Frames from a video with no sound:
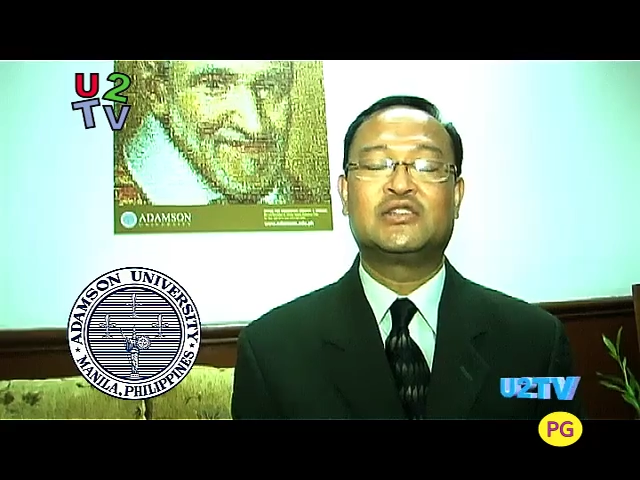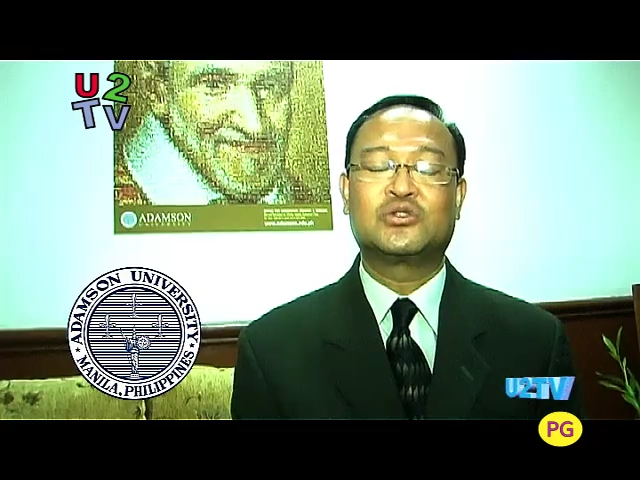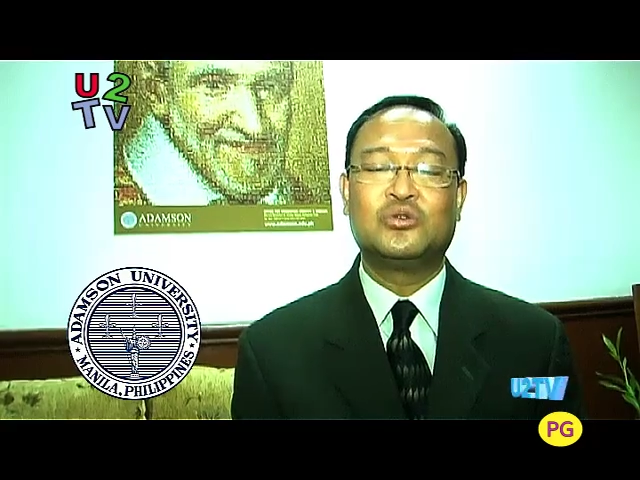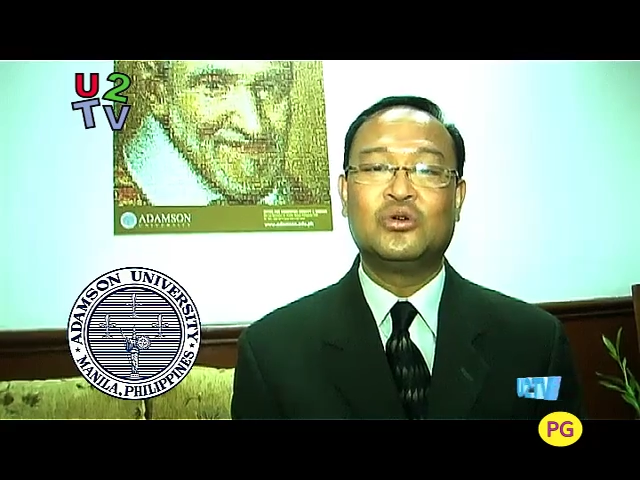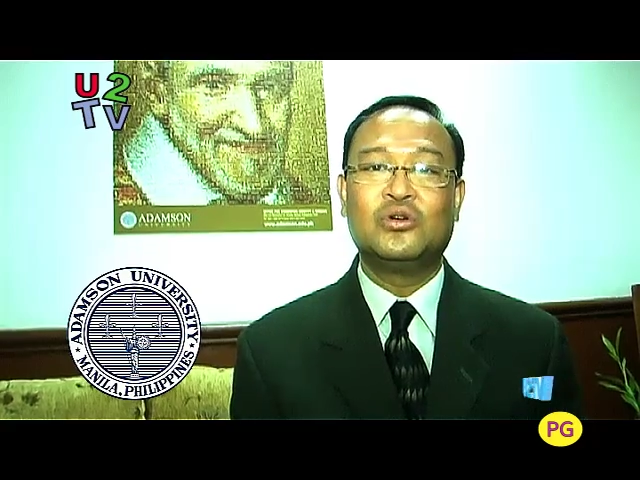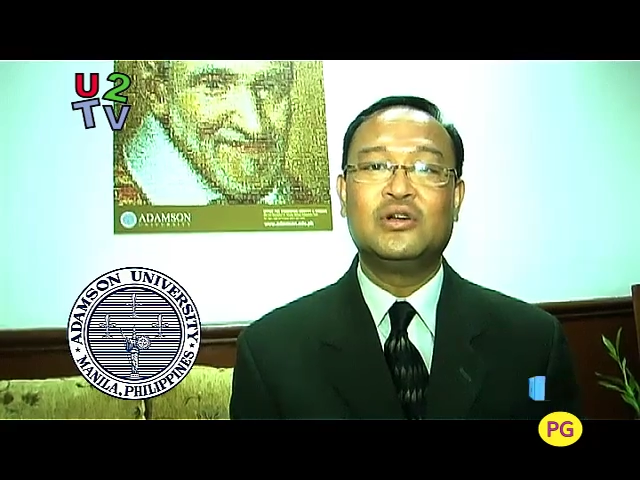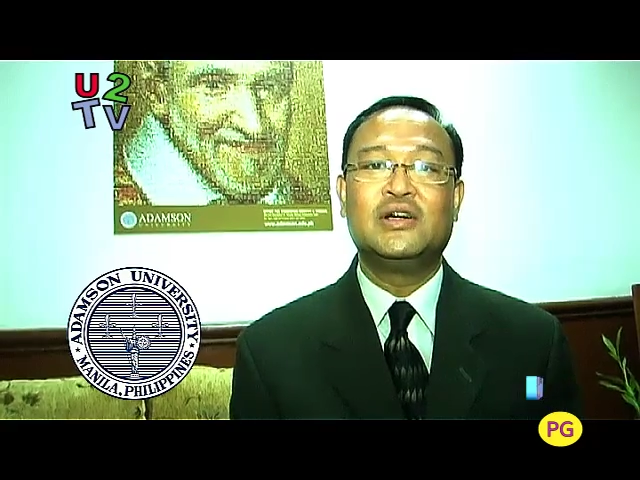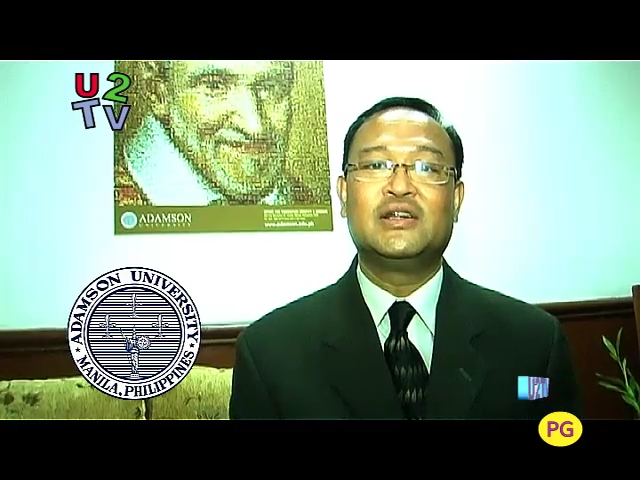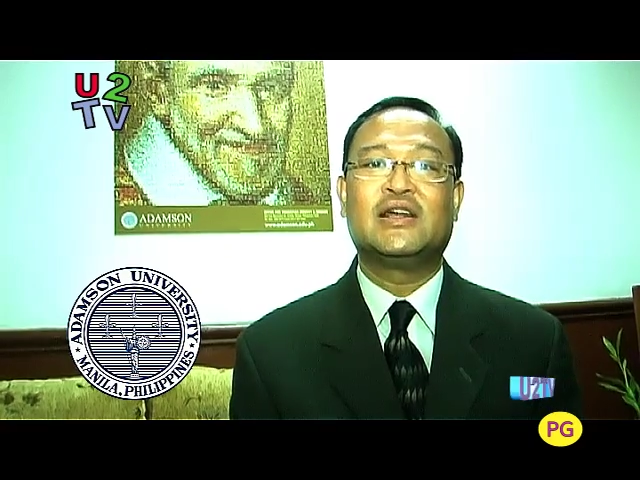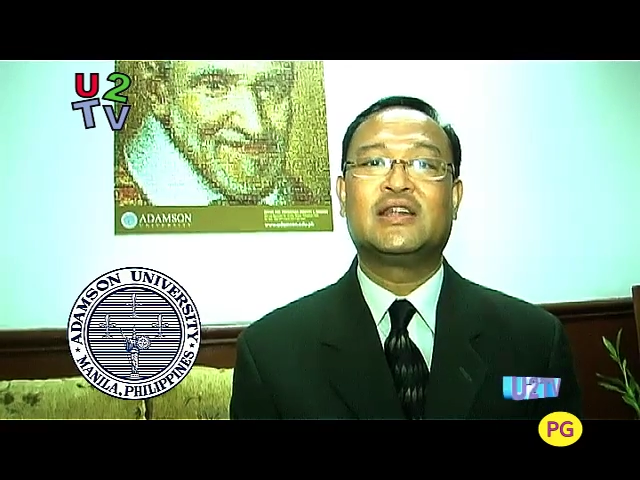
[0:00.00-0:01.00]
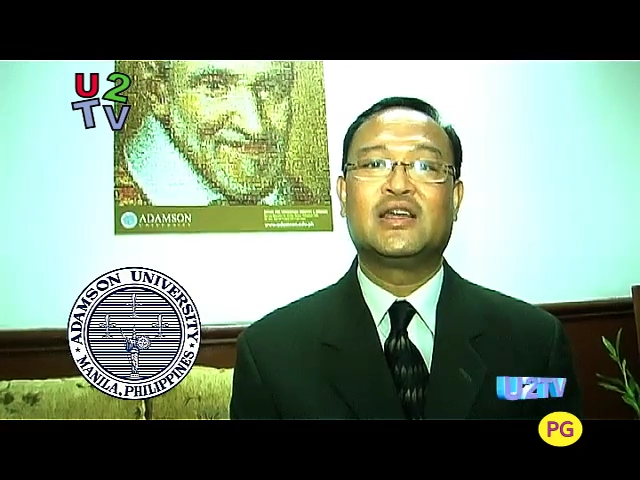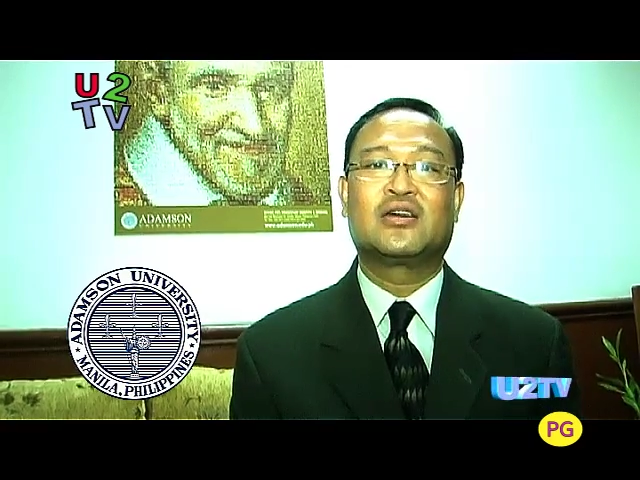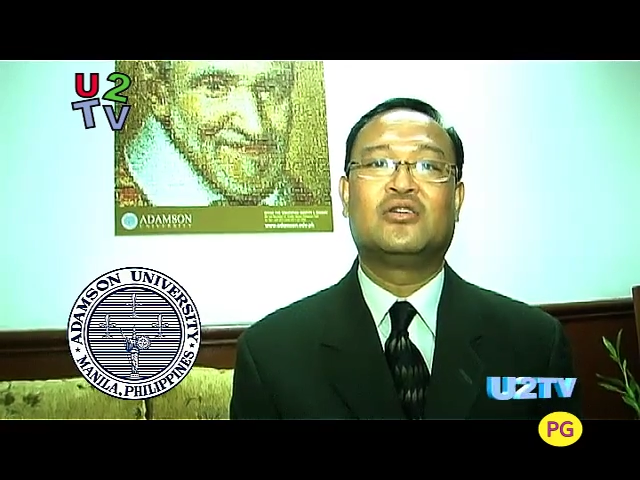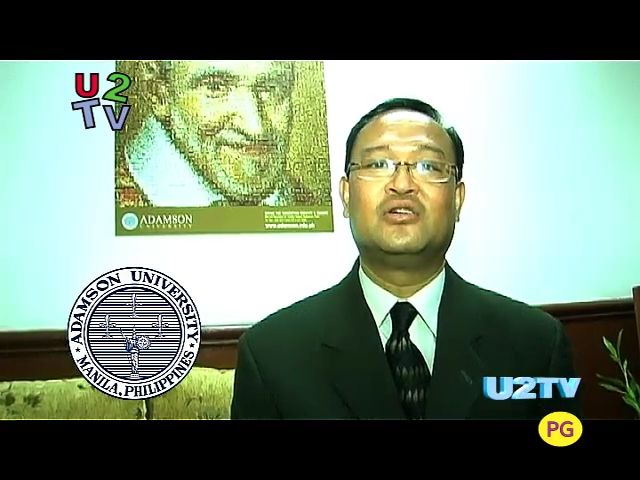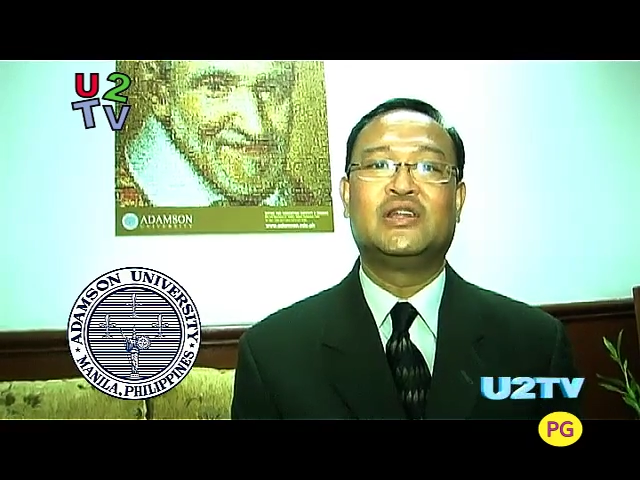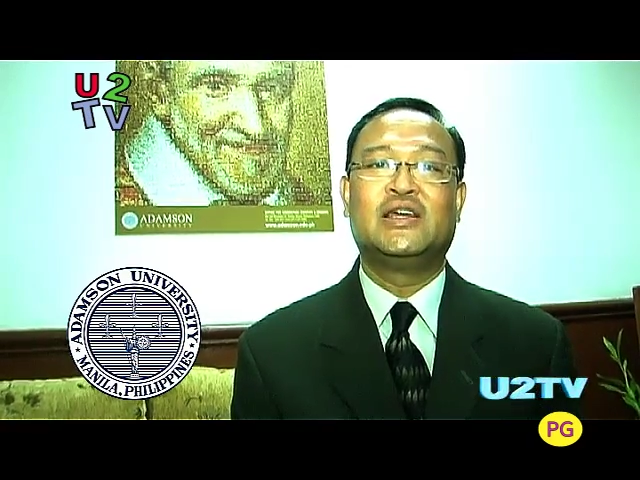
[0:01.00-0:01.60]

school that he called